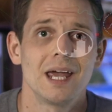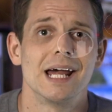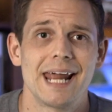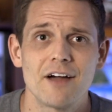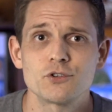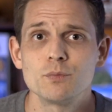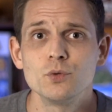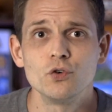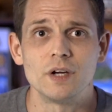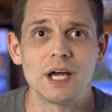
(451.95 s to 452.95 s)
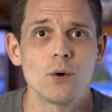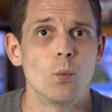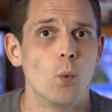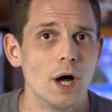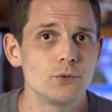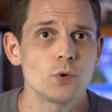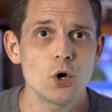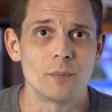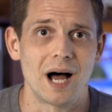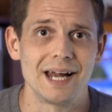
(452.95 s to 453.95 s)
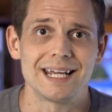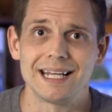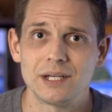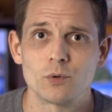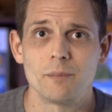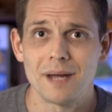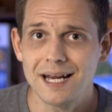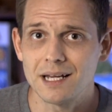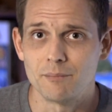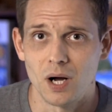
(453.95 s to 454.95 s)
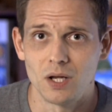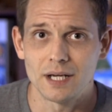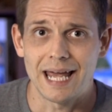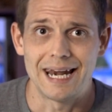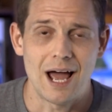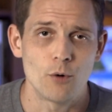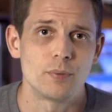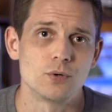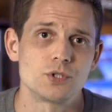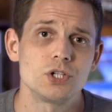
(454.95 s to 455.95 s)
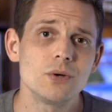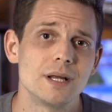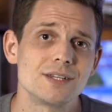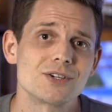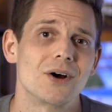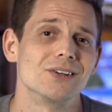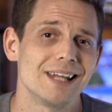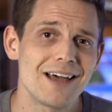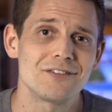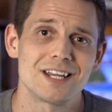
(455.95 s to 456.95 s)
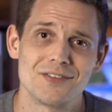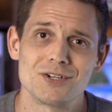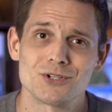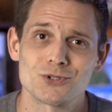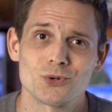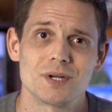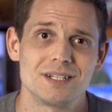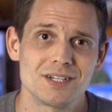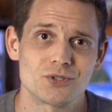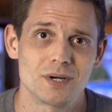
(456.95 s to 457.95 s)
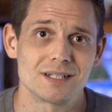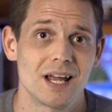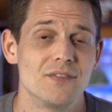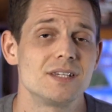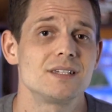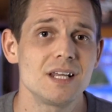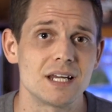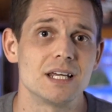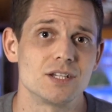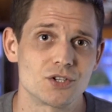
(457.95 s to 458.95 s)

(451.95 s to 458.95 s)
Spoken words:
And after moving one robot, any remaining Moloch and outpost units are left in the destroyed district and the city is